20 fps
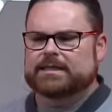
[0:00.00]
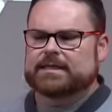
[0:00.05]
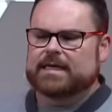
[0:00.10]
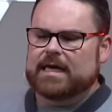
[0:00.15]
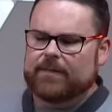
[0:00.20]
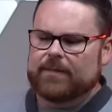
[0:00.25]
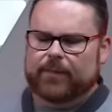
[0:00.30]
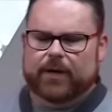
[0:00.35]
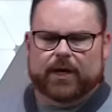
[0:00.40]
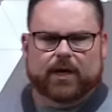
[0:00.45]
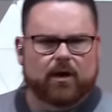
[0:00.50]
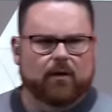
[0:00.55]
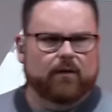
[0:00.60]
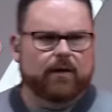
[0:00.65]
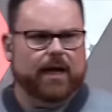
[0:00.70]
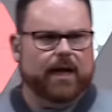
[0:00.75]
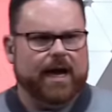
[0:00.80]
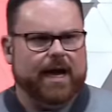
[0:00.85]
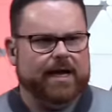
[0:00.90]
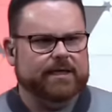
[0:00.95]
keep it going,
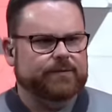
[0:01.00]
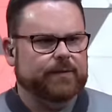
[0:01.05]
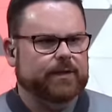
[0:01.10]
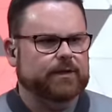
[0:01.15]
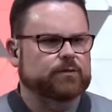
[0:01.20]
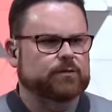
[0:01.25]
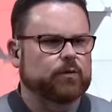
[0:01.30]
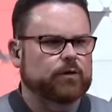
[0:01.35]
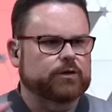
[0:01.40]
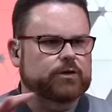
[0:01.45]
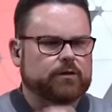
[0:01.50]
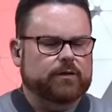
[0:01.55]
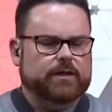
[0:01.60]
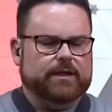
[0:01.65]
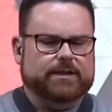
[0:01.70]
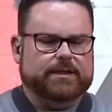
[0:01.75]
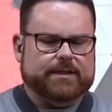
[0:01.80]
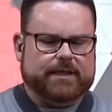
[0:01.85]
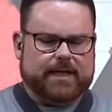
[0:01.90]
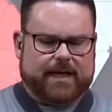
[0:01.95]
guys, because we'll do
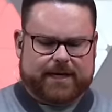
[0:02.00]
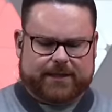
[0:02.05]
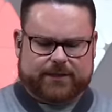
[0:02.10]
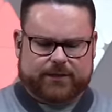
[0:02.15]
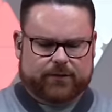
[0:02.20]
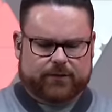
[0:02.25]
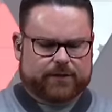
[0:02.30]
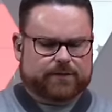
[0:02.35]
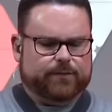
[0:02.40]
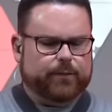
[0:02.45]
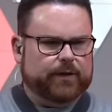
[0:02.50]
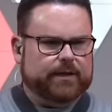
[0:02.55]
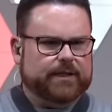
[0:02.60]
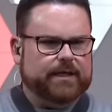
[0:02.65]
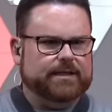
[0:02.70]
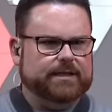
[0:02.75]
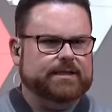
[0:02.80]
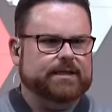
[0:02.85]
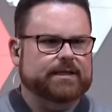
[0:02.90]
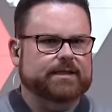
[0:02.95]
this today too, is put
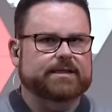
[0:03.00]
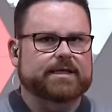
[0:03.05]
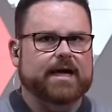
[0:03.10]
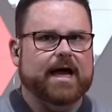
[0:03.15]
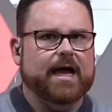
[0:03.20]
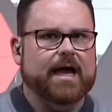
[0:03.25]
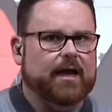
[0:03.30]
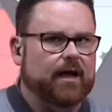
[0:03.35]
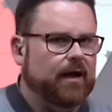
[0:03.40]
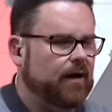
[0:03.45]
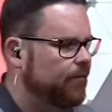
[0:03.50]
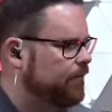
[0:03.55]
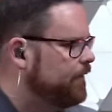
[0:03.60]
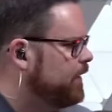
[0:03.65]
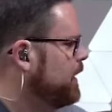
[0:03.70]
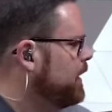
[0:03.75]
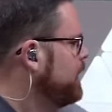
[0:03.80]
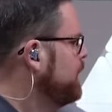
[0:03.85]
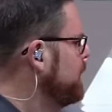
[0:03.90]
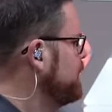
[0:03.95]
this inside of
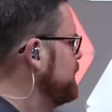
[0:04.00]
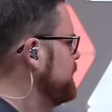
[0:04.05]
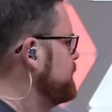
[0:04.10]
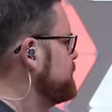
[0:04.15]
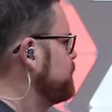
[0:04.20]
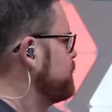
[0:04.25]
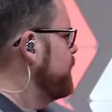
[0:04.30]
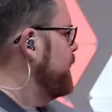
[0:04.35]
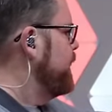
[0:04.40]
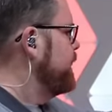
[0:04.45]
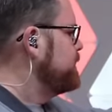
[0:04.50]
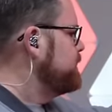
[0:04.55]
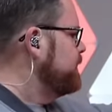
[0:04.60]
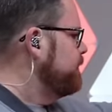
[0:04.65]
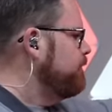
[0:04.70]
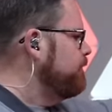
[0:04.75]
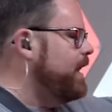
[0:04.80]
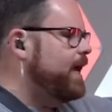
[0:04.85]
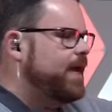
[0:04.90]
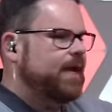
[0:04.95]
this rig to
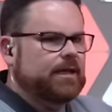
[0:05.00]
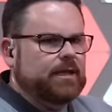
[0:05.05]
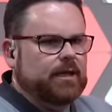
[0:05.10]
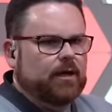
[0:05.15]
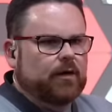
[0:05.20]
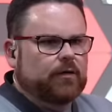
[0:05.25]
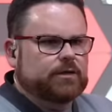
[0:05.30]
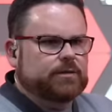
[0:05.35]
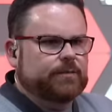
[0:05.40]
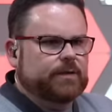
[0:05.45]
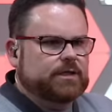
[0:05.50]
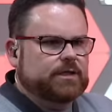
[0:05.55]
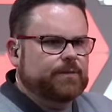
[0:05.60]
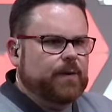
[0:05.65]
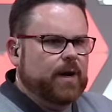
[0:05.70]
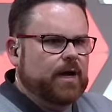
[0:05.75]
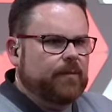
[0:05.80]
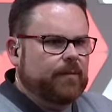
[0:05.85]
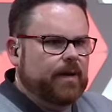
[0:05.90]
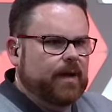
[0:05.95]
make it the ultimate
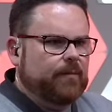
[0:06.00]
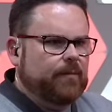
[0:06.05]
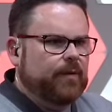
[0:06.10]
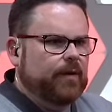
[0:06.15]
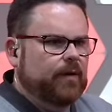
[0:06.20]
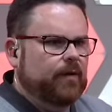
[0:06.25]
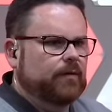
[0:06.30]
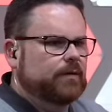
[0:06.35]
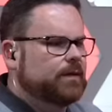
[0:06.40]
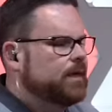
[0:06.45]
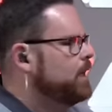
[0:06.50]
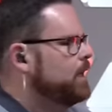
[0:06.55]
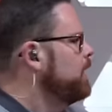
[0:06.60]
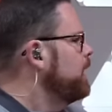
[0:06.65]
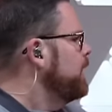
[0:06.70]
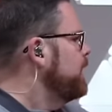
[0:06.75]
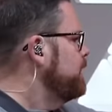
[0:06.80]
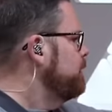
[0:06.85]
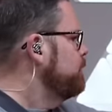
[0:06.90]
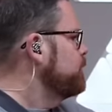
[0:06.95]
Spider-Man build.
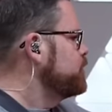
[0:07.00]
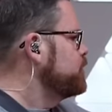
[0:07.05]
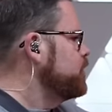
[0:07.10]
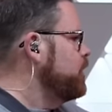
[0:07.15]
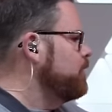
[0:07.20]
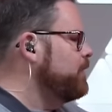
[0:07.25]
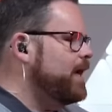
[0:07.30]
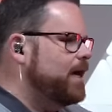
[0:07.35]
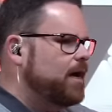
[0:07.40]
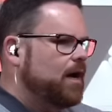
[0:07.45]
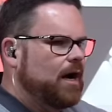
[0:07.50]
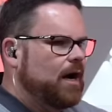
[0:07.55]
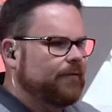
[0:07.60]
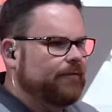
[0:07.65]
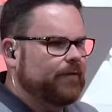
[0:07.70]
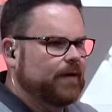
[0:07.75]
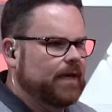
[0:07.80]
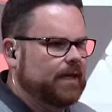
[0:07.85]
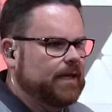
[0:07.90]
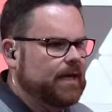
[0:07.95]
And then we'll show that off
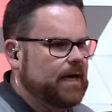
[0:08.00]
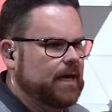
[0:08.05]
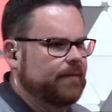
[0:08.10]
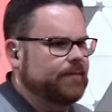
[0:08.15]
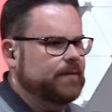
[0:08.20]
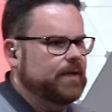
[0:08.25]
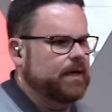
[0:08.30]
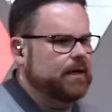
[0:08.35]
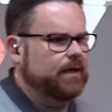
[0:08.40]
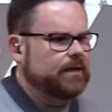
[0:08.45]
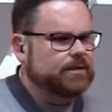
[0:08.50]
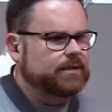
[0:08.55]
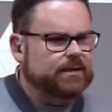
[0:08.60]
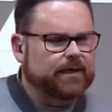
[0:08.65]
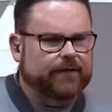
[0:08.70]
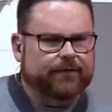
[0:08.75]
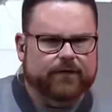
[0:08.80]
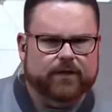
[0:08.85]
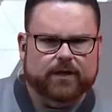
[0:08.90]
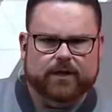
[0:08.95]
and get that updated and
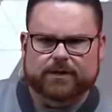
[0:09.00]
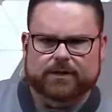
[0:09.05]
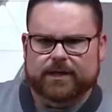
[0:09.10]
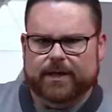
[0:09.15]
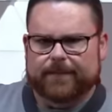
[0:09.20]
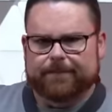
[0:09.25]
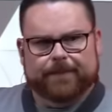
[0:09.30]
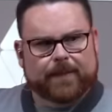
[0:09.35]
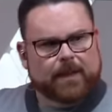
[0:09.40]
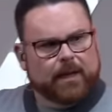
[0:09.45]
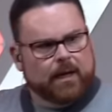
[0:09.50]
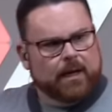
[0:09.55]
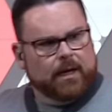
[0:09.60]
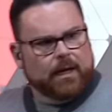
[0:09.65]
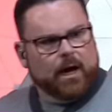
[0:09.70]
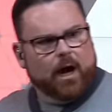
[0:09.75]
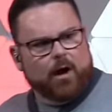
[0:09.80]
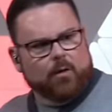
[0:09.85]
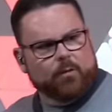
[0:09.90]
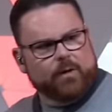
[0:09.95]
stuff. Is it?
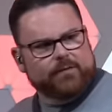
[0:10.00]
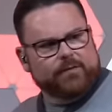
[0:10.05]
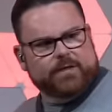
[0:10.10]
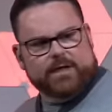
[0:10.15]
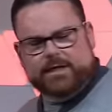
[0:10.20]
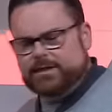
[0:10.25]
Oh, we've done